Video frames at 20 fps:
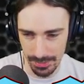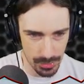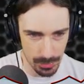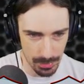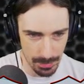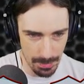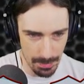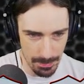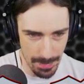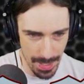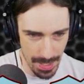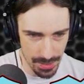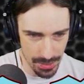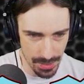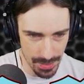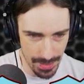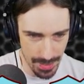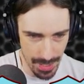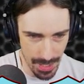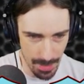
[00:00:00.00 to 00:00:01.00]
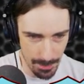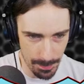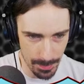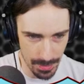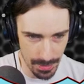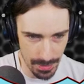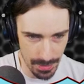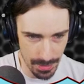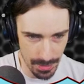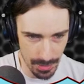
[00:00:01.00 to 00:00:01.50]
So what I'm imagining
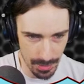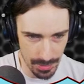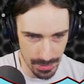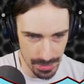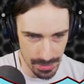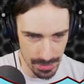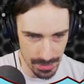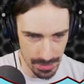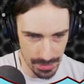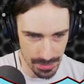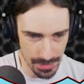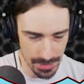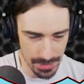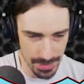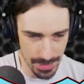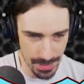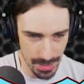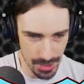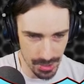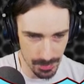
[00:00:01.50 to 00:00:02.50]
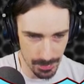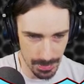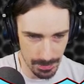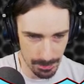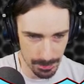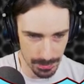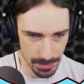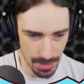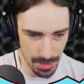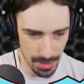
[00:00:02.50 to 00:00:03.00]
happening here is this
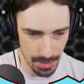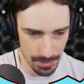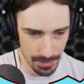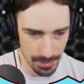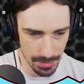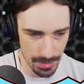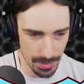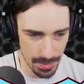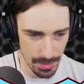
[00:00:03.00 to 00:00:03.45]
detachment block